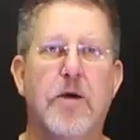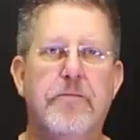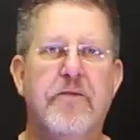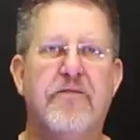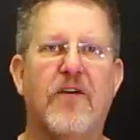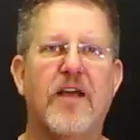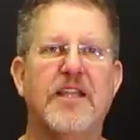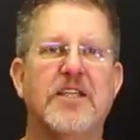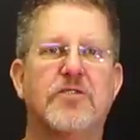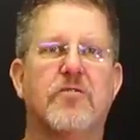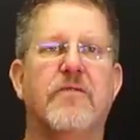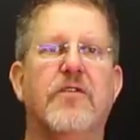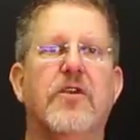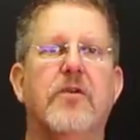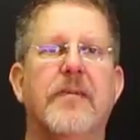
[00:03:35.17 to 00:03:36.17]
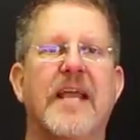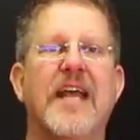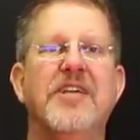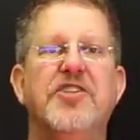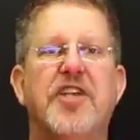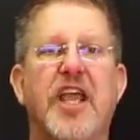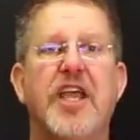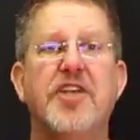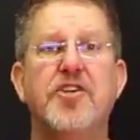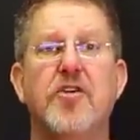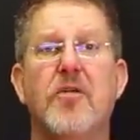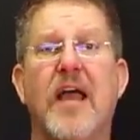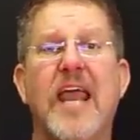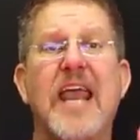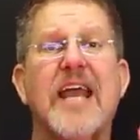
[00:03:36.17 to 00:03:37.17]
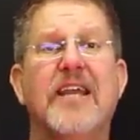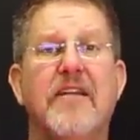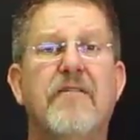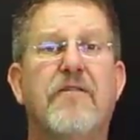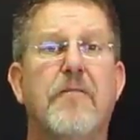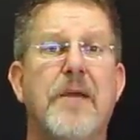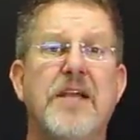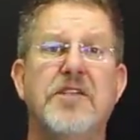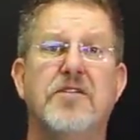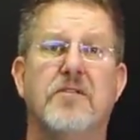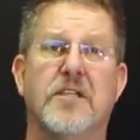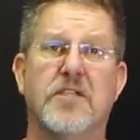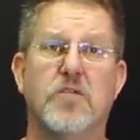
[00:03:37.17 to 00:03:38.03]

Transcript: I hope you find this review to be educational and informational,